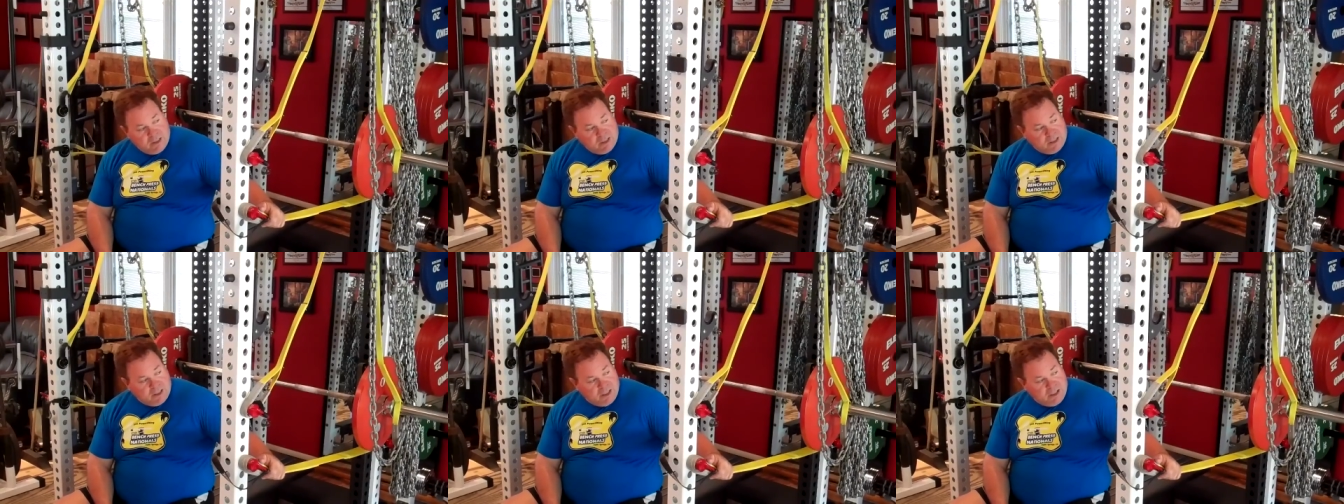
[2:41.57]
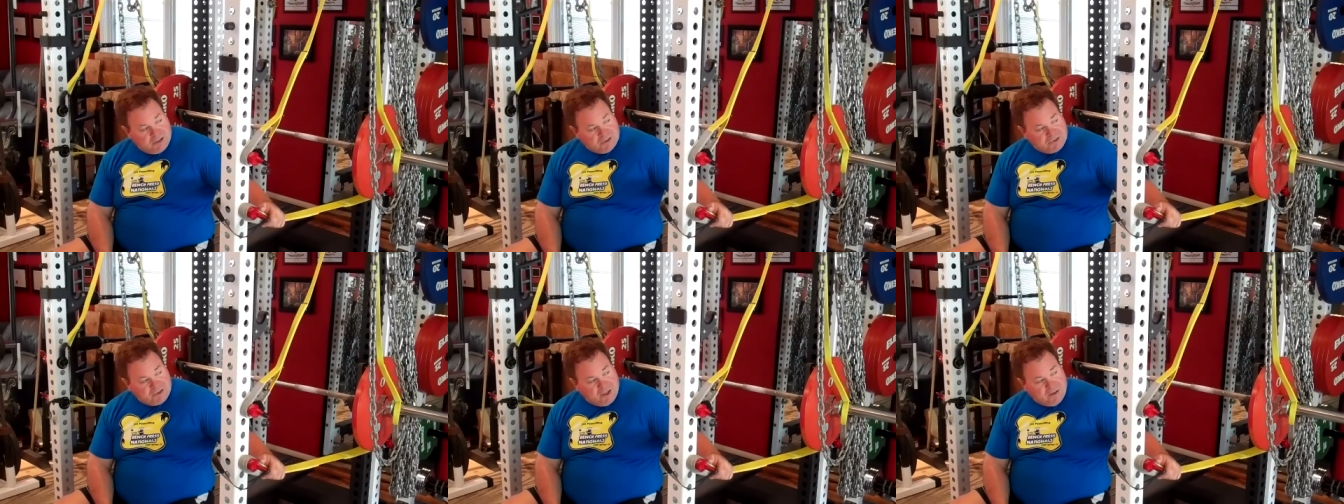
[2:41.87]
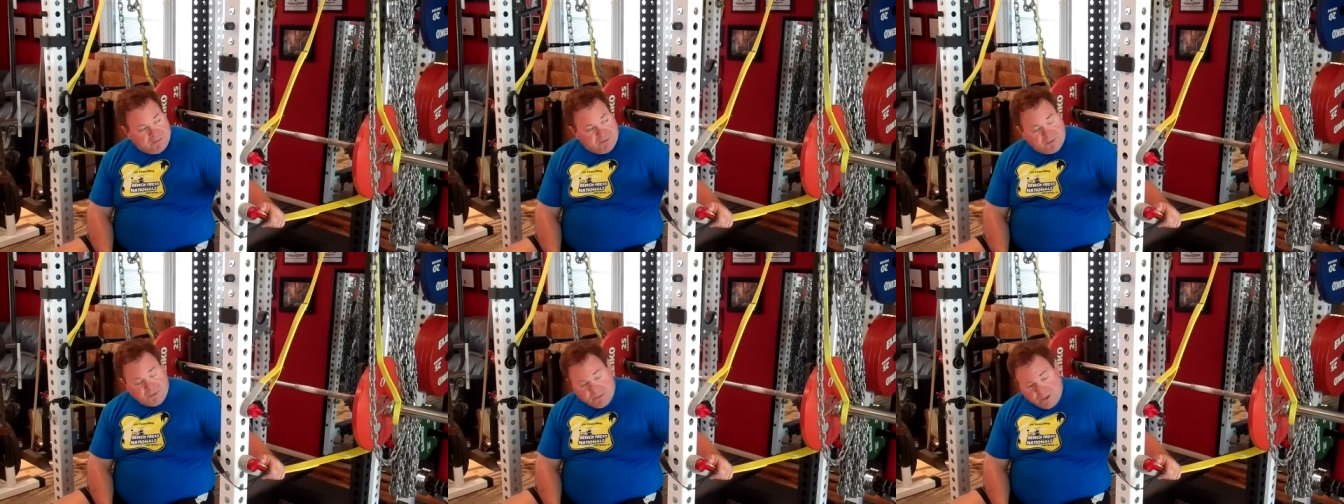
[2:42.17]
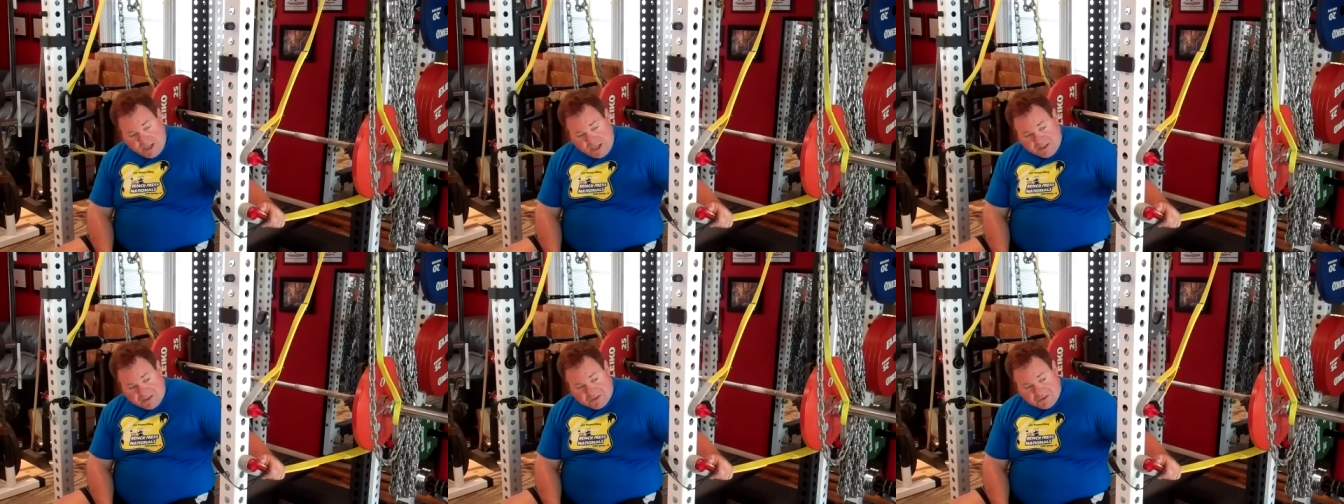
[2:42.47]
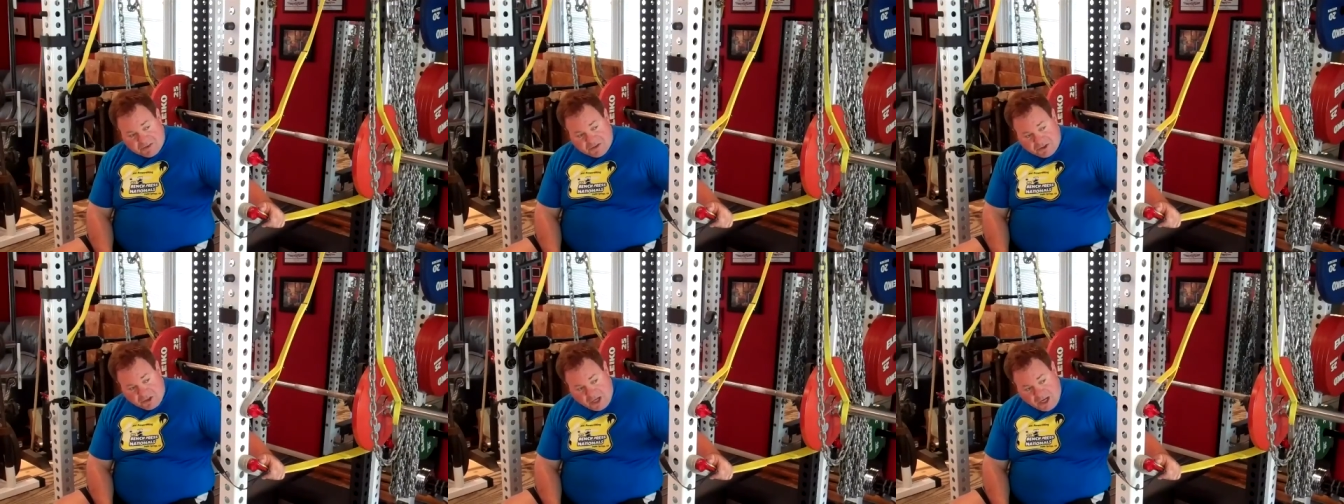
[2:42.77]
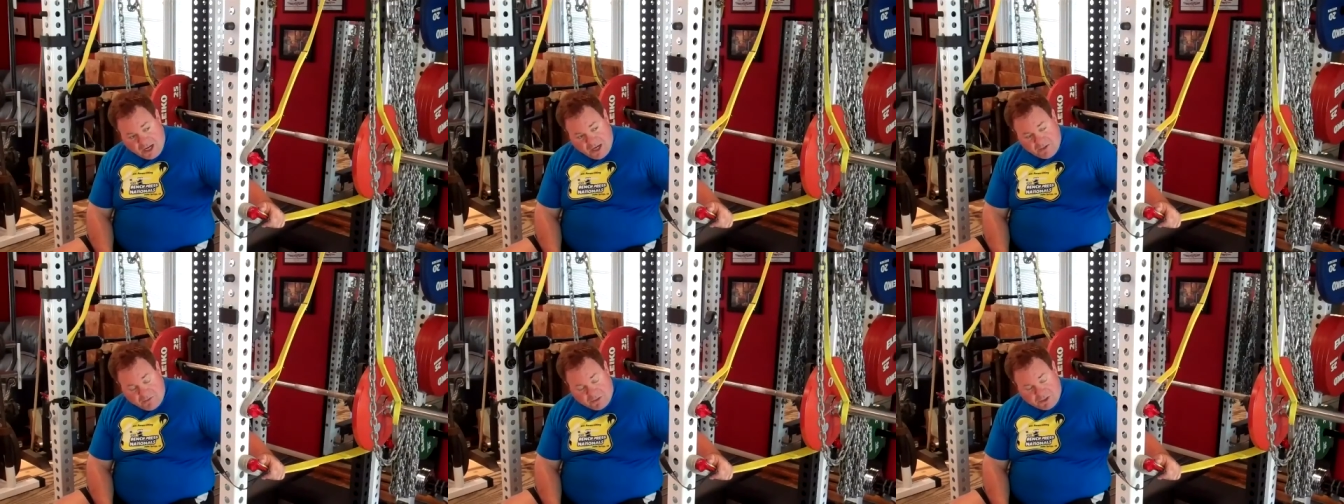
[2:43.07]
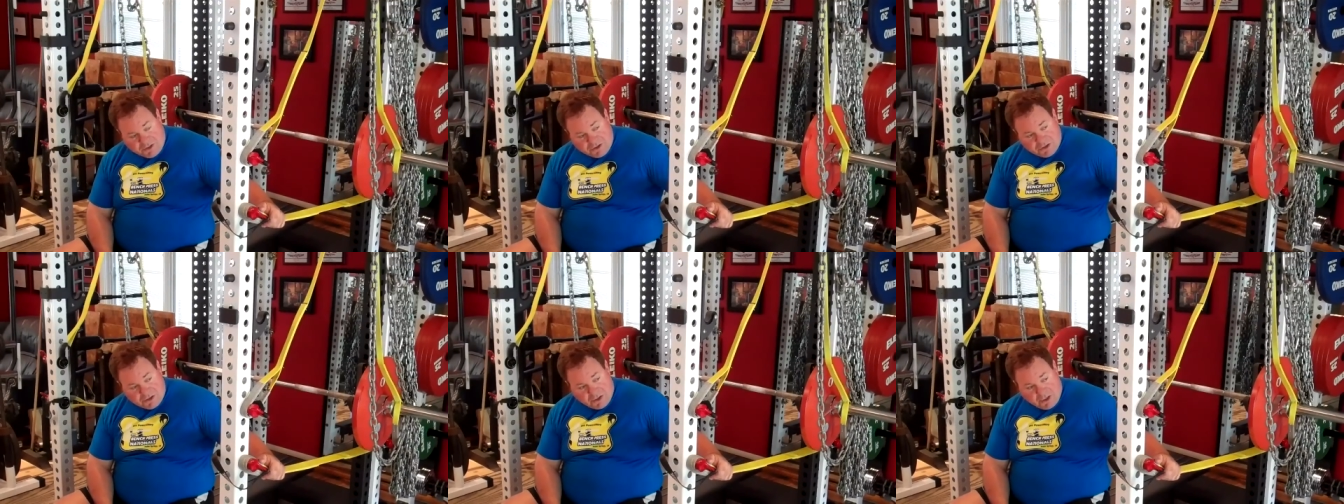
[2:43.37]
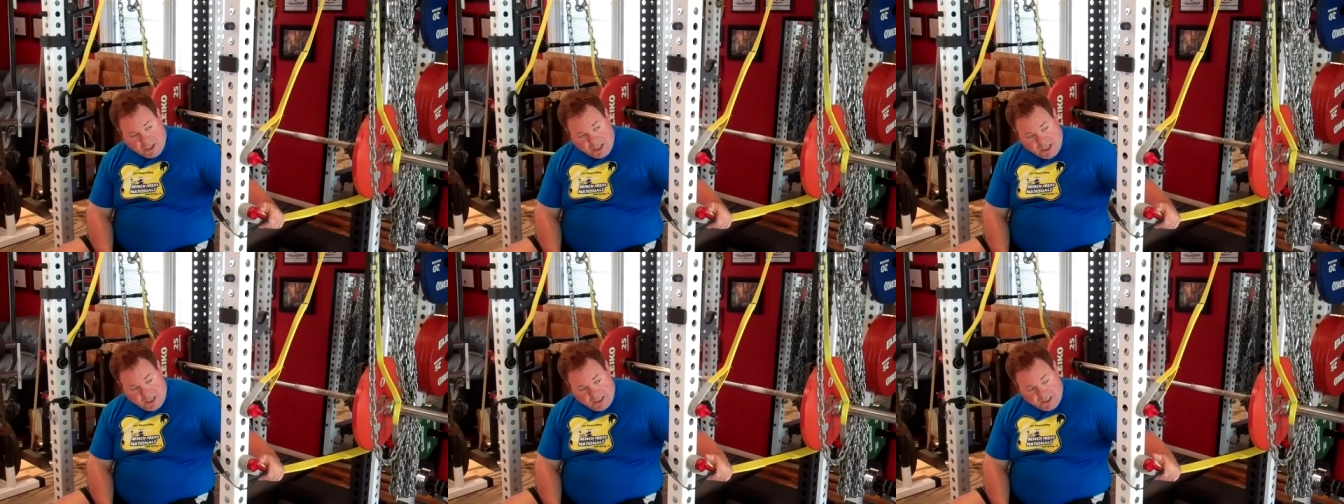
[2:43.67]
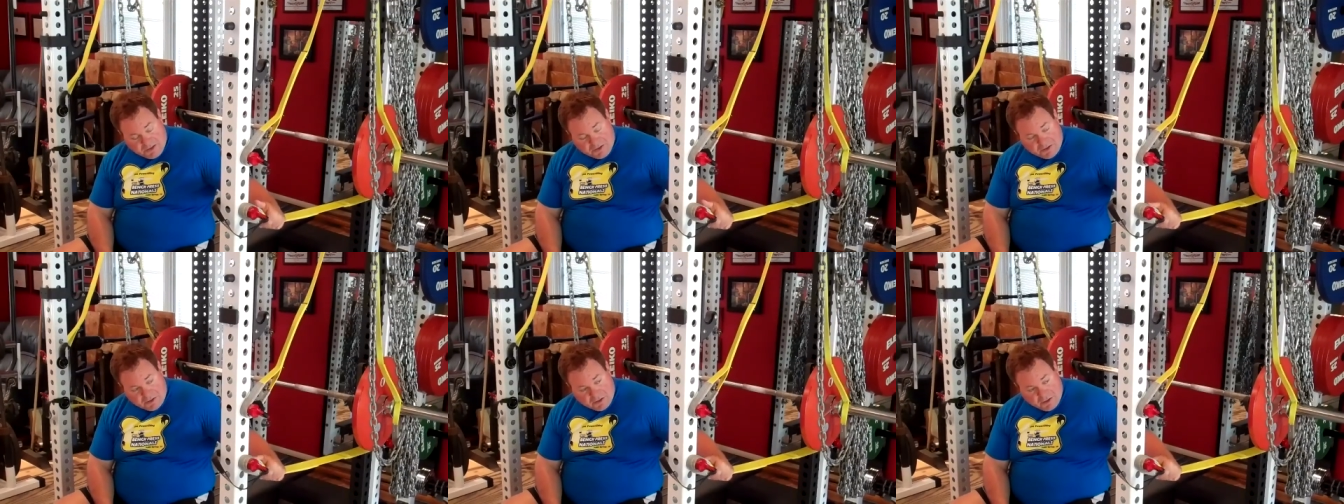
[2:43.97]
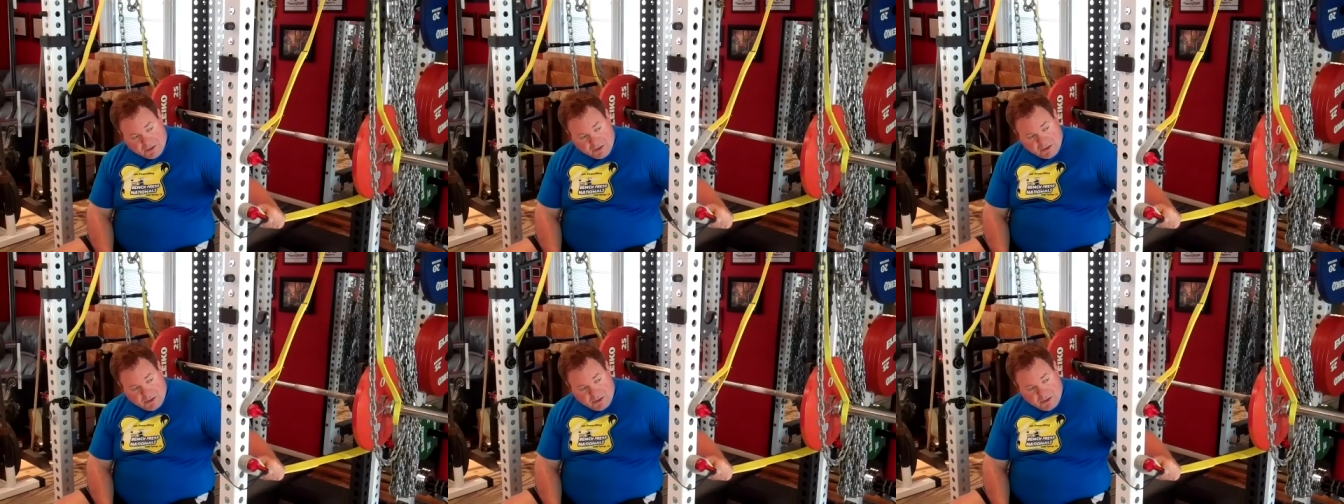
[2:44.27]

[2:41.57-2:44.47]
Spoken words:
And I also have 3/8 chain which hangs.